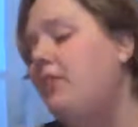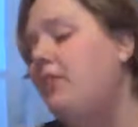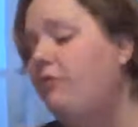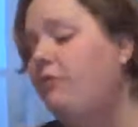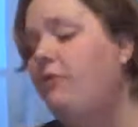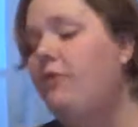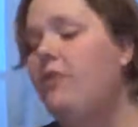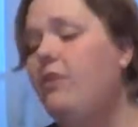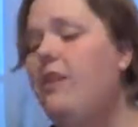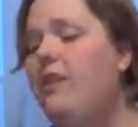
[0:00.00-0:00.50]

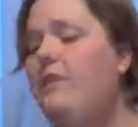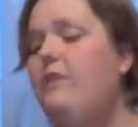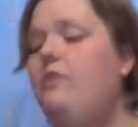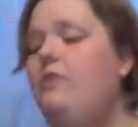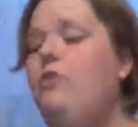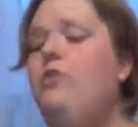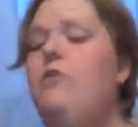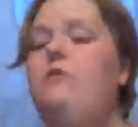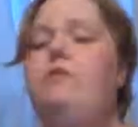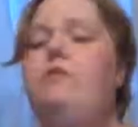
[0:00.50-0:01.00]
for classical
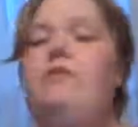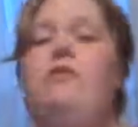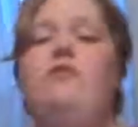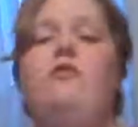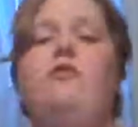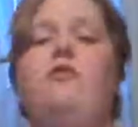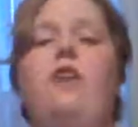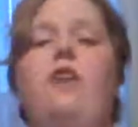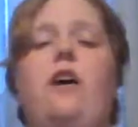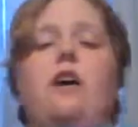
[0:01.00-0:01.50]

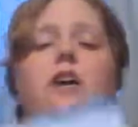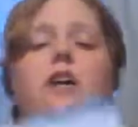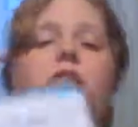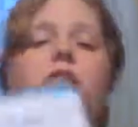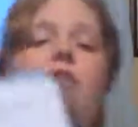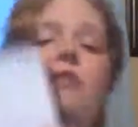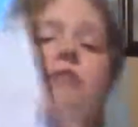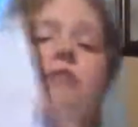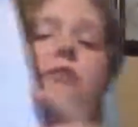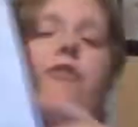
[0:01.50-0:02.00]
conversations.
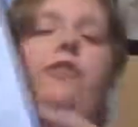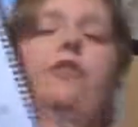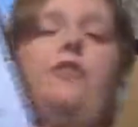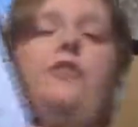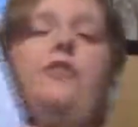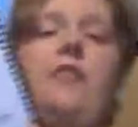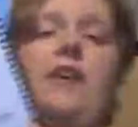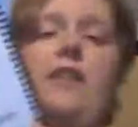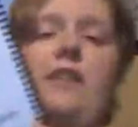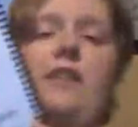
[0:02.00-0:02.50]
So the first
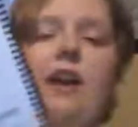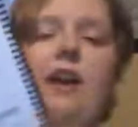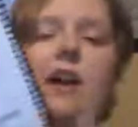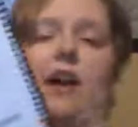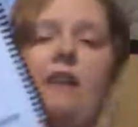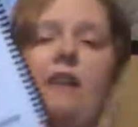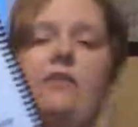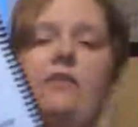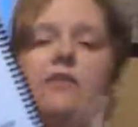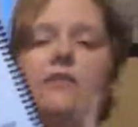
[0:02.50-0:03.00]
thing that I
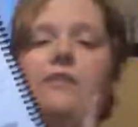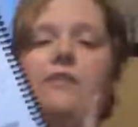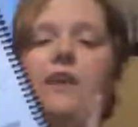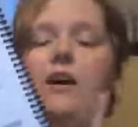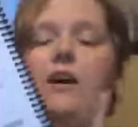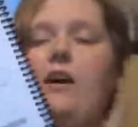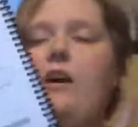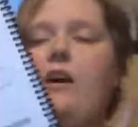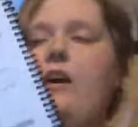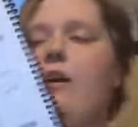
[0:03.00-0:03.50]
have is
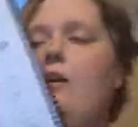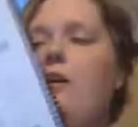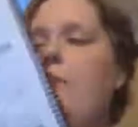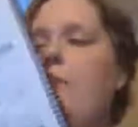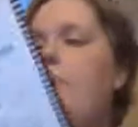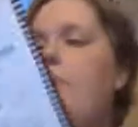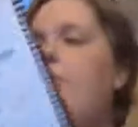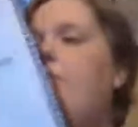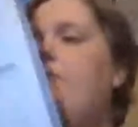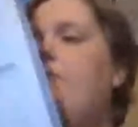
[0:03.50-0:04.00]

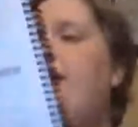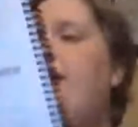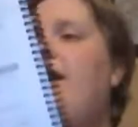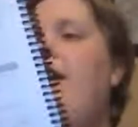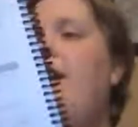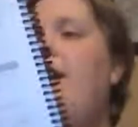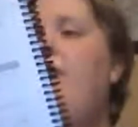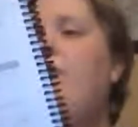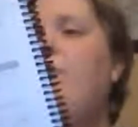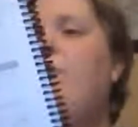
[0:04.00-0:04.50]
I
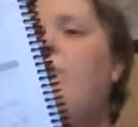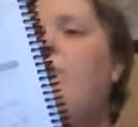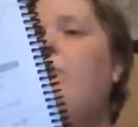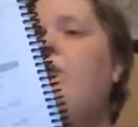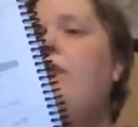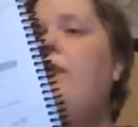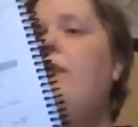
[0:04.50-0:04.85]
have one